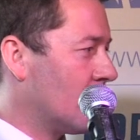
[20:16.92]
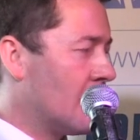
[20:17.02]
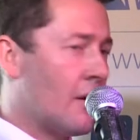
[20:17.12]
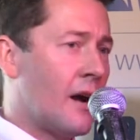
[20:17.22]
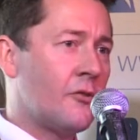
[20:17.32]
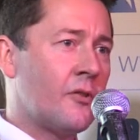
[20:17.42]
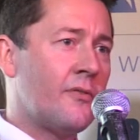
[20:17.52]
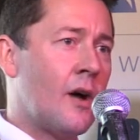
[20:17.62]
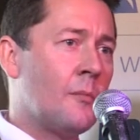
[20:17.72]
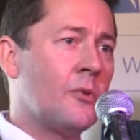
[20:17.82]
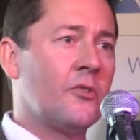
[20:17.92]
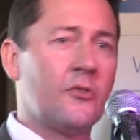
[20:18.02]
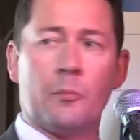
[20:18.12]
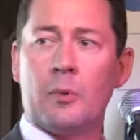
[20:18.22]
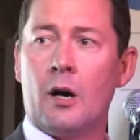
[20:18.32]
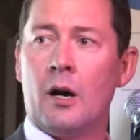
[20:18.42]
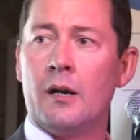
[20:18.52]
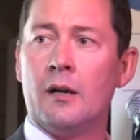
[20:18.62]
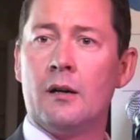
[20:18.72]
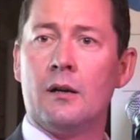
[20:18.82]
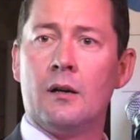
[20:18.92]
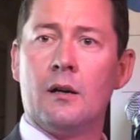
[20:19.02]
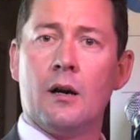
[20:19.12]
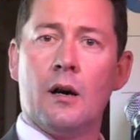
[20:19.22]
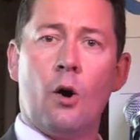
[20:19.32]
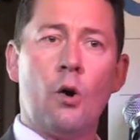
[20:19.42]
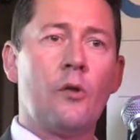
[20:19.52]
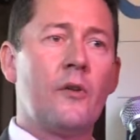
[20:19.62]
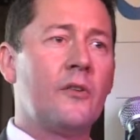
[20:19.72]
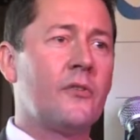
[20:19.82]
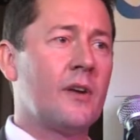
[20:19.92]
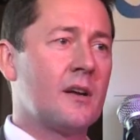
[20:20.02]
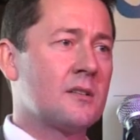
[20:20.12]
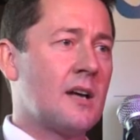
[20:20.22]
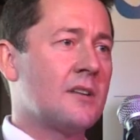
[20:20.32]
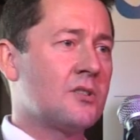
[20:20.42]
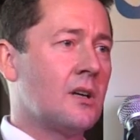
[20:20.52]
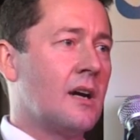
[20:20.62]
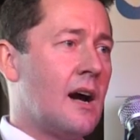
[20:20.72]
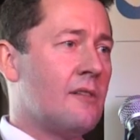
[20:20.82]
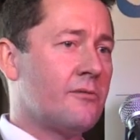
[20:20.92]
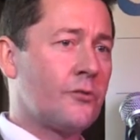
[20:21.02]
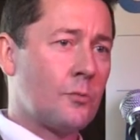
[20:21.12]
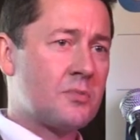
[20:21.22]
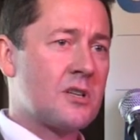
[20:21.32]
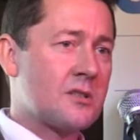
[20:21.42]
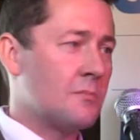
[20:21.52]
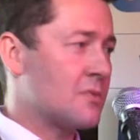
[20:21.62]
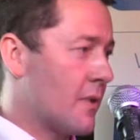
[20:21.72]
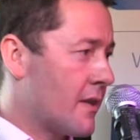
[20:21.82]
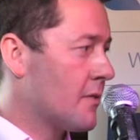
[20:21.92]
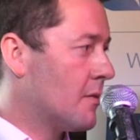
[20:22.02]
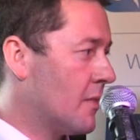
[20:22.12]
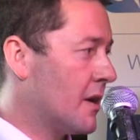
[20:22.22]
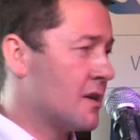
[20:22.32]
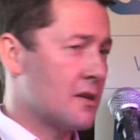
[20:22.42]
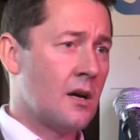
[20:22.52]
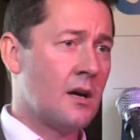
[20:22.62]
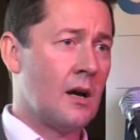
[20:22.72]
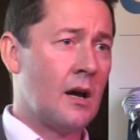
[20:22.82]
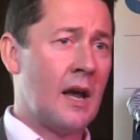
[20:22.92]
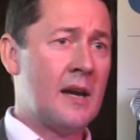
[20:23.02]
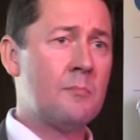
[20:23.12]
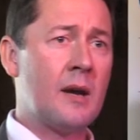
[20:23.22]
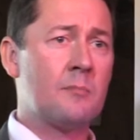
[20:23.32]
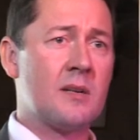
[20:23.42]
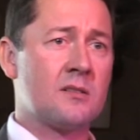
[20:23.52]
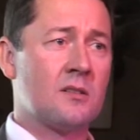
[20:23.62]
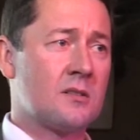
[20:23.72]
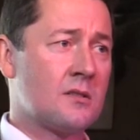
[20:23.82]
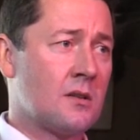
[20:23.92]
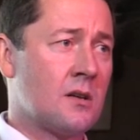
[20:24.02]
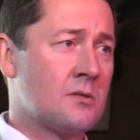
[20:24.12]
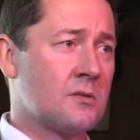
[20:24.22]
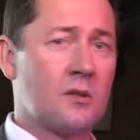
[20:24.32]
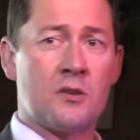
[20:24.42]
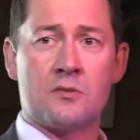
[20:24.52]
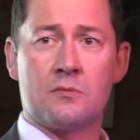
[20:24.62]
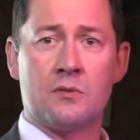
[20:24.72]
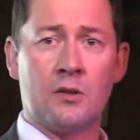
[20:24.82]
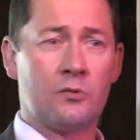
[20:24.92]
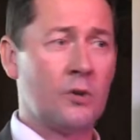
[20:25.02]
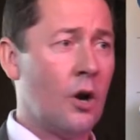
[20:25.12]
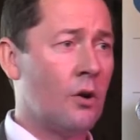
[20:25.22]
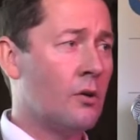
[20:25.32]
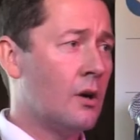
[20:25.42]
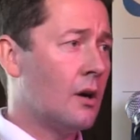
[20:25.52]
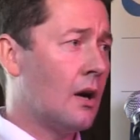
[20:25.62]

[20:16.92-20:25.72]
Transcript: It has a pharmacy supply. All these things actually have subsystems within them, and any big business, as you'll know,